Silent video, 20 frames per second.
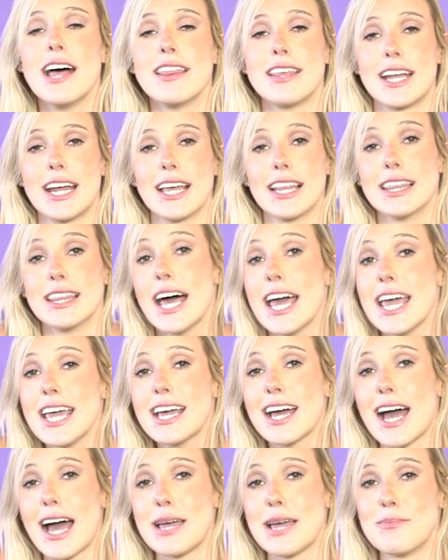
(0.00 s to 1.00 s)
that I like,
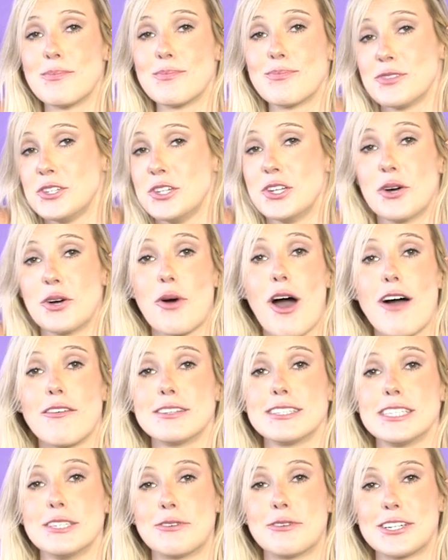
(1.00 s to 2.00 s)
I'm, you know,
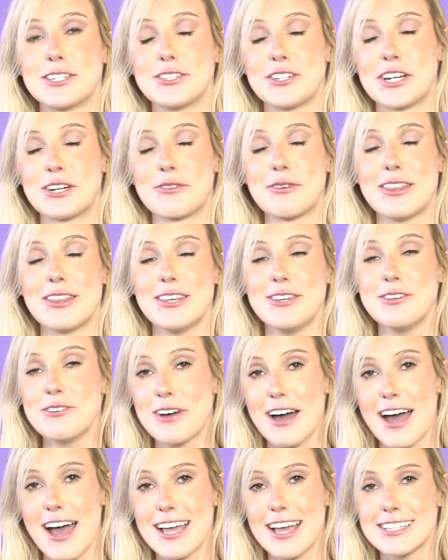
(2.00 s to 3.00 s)
obviously want to share it with you
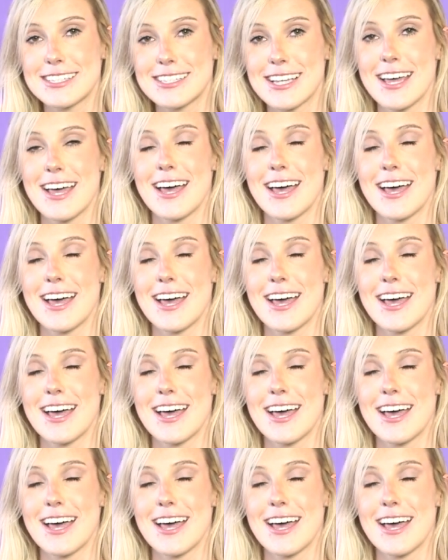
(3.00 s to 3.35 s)
guys.